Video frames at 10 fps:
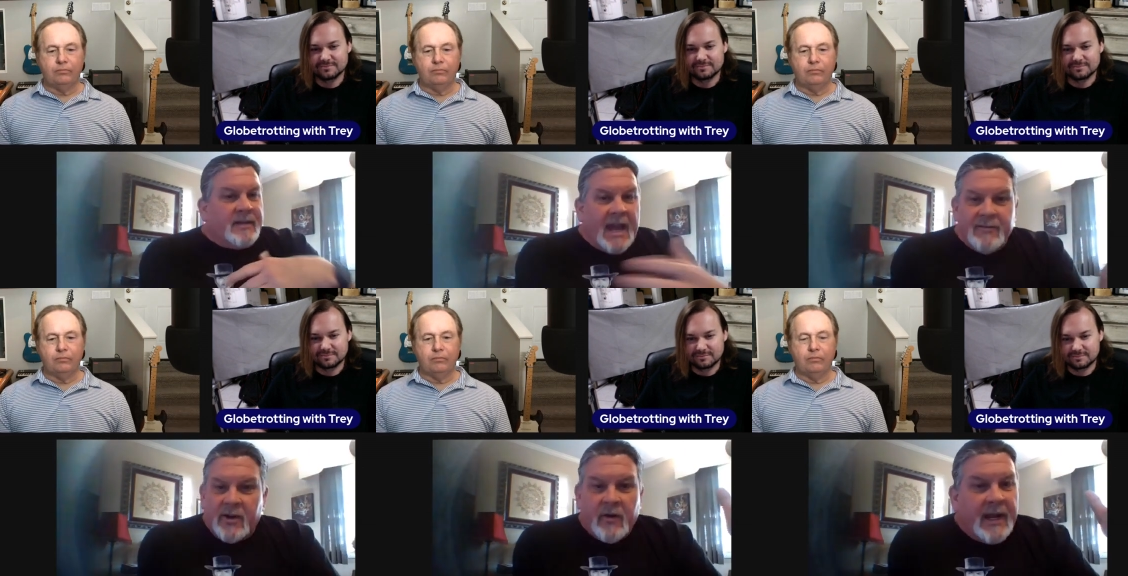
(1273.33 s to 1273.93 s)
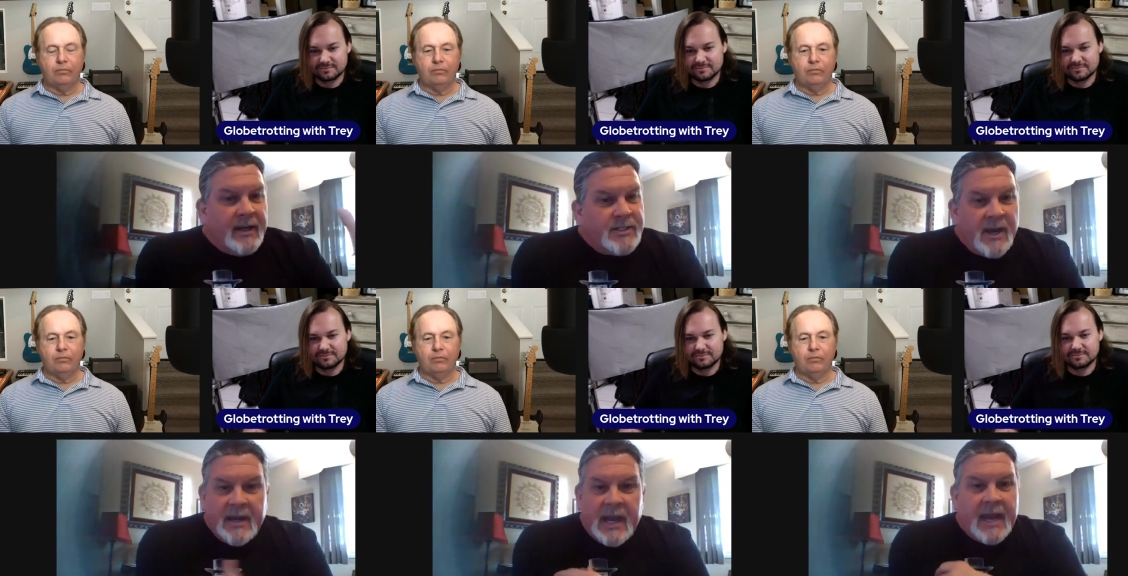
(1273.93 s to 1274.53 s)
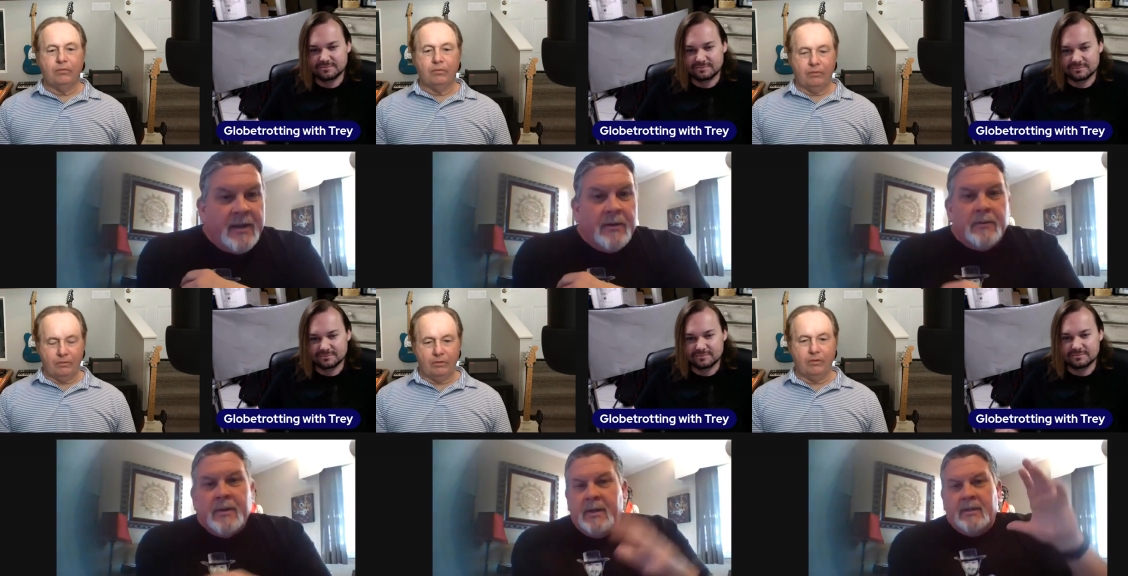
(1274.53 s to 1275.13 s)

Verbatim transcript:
Speaker 1: David Green, Jerry Nadeau.